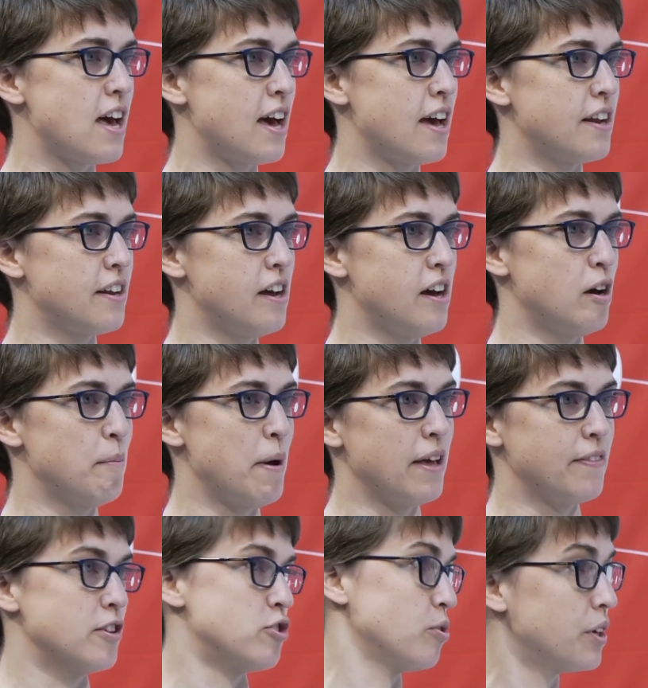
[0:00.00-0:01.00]

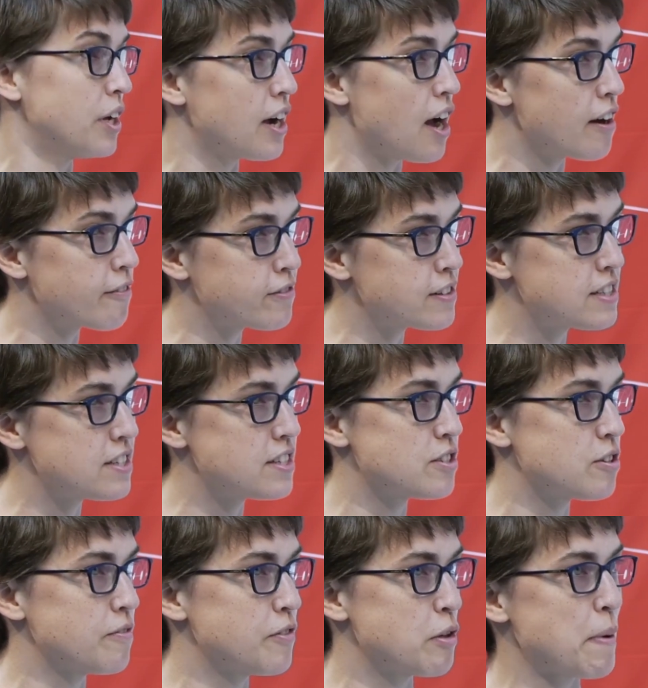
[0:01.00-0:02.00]
at the Julia conferences
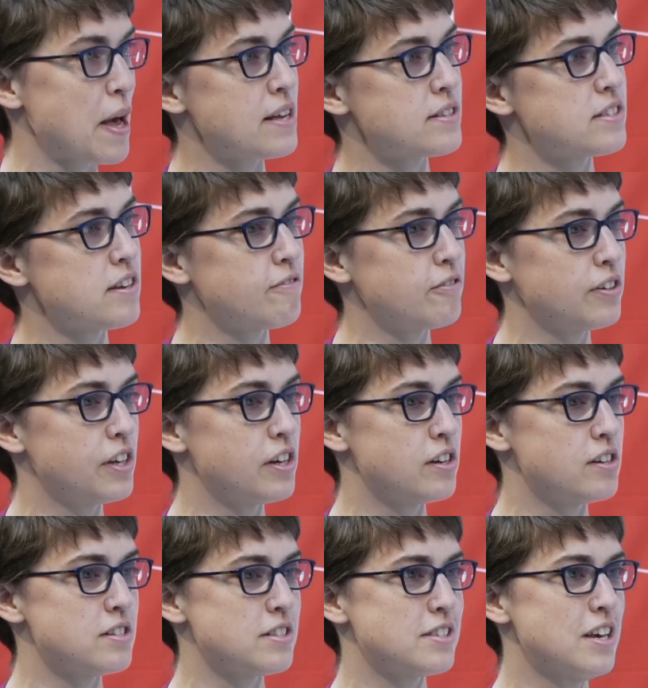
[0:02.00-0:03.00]
over the past several
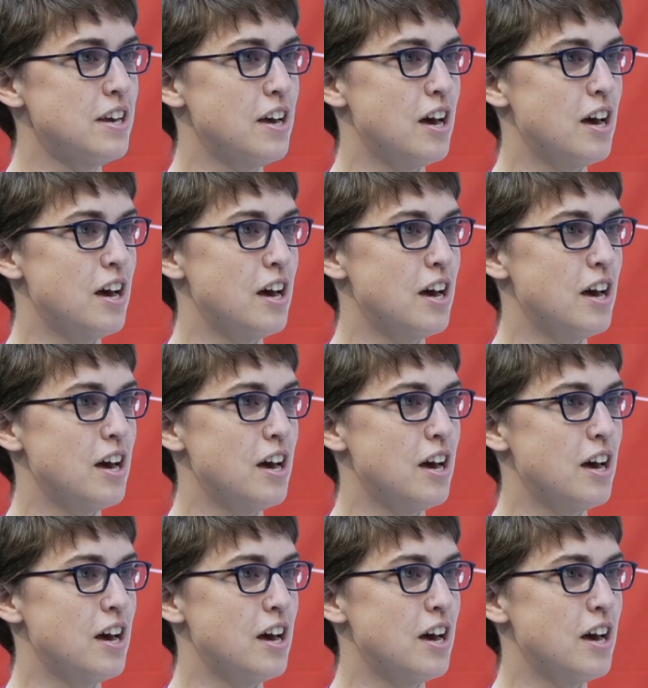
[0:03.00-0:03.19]
years.